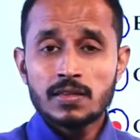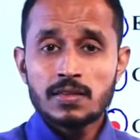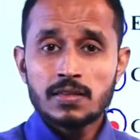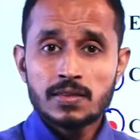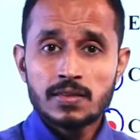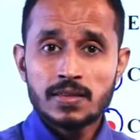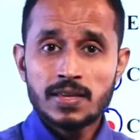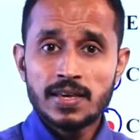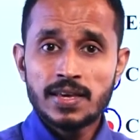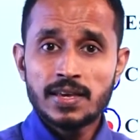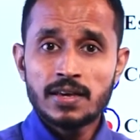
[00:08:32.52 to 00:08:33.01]

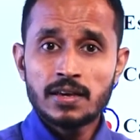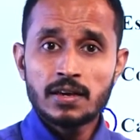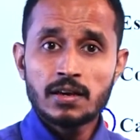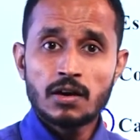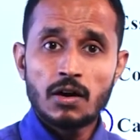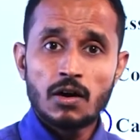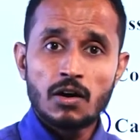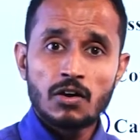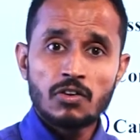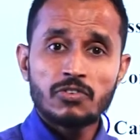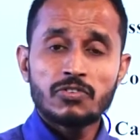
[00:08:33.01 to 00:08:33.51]
Think
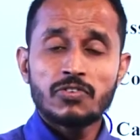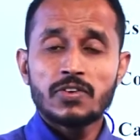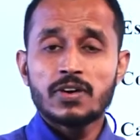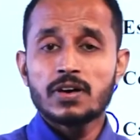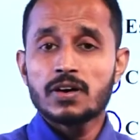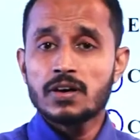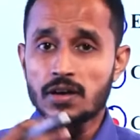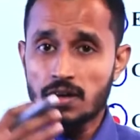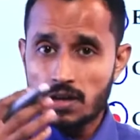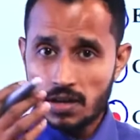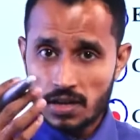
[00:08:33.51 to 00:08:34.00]
of
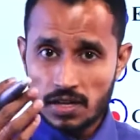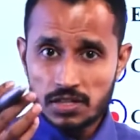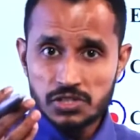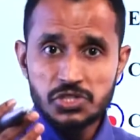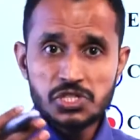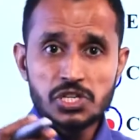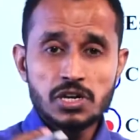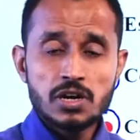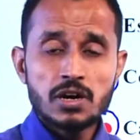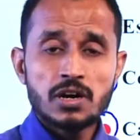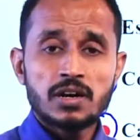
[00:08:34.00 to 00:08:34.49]
a
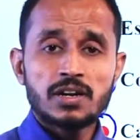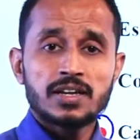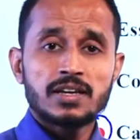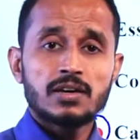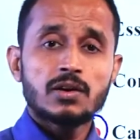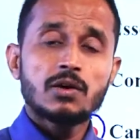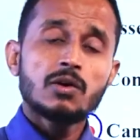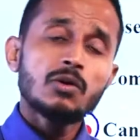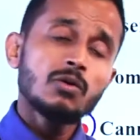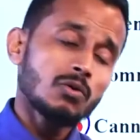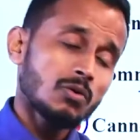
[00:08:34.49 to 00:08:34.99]
journey,
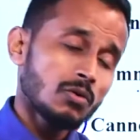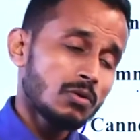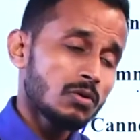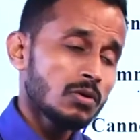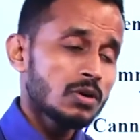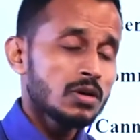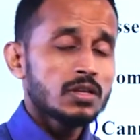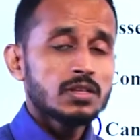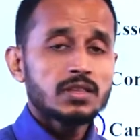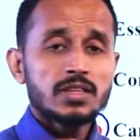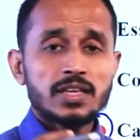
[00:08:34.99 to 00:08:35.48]
or
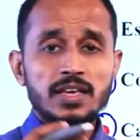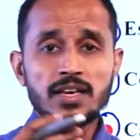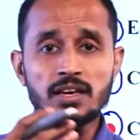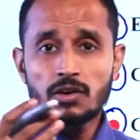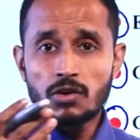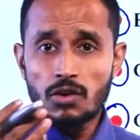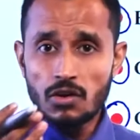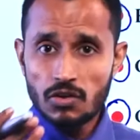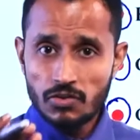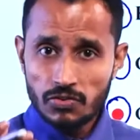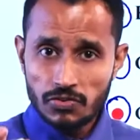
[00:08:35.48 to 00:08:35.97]
think
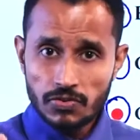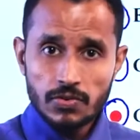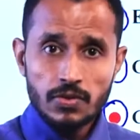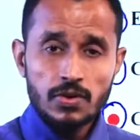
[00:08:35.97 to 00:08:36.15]
of